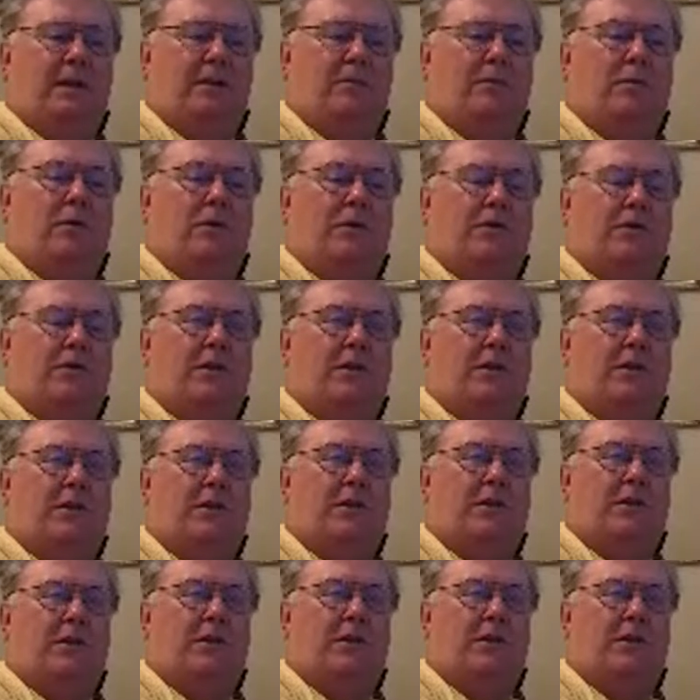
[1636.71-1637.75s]
Woodstock
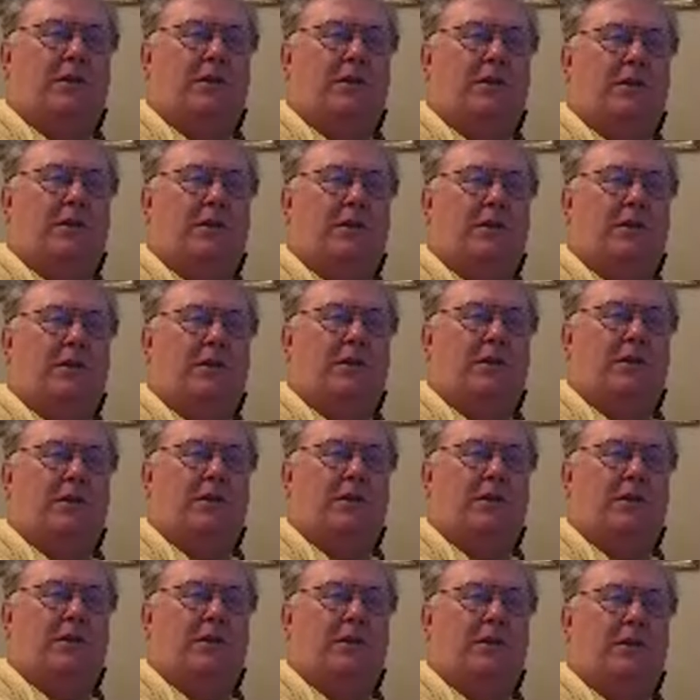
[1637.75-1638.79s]

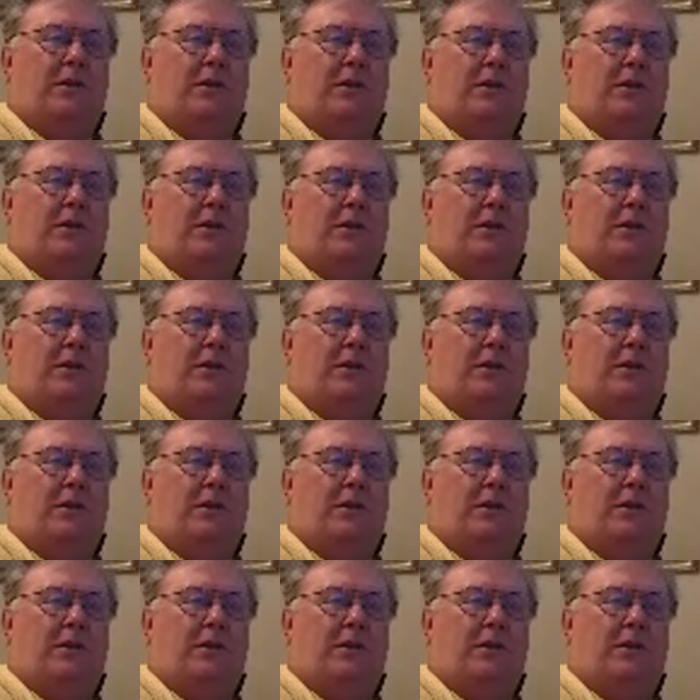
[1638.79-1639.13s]
also. Yeah.